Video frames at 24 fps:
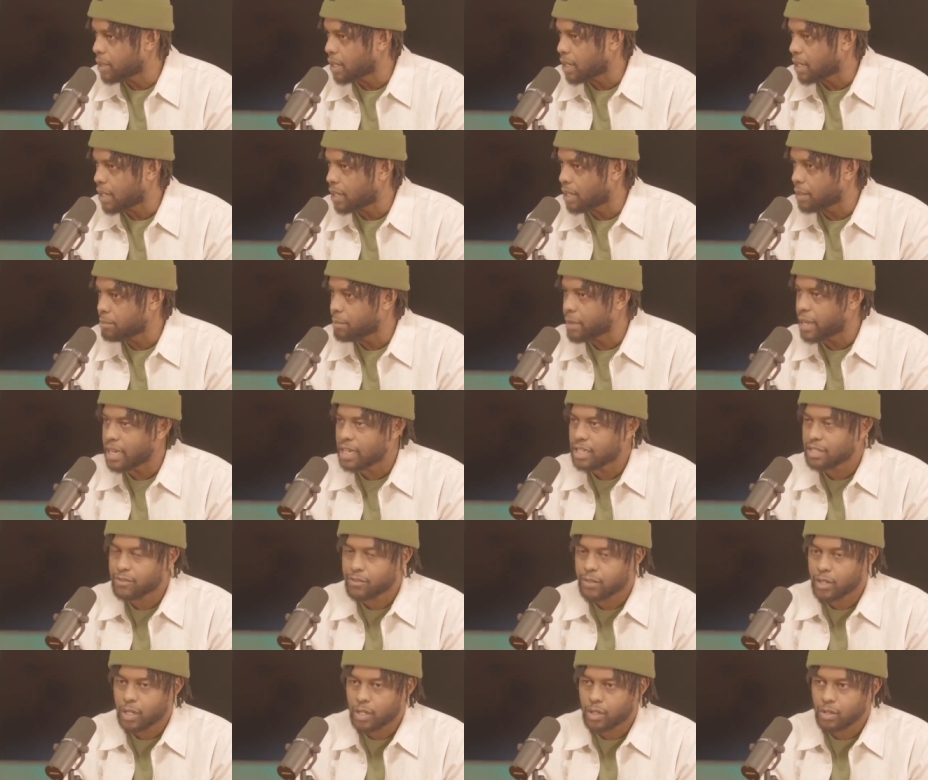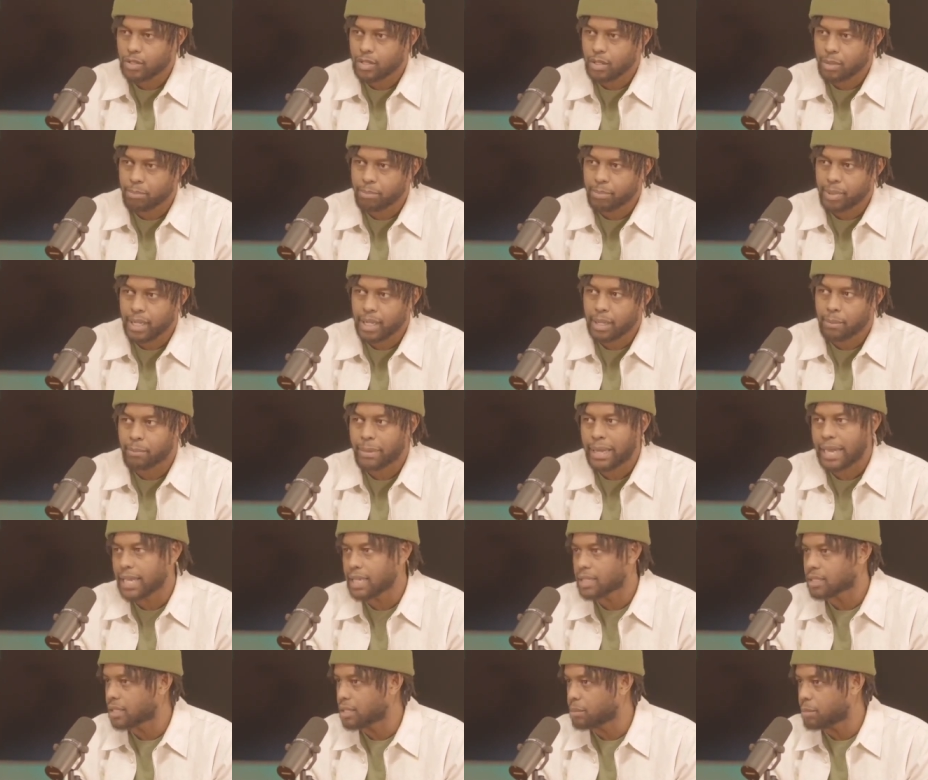Uh, is a big
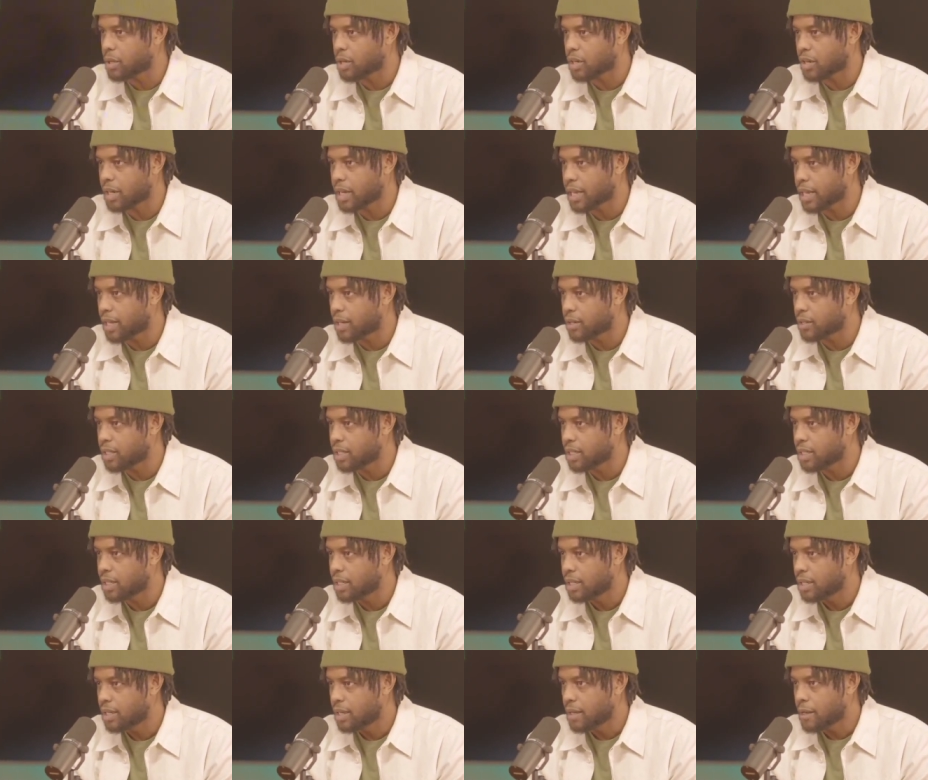basketball county.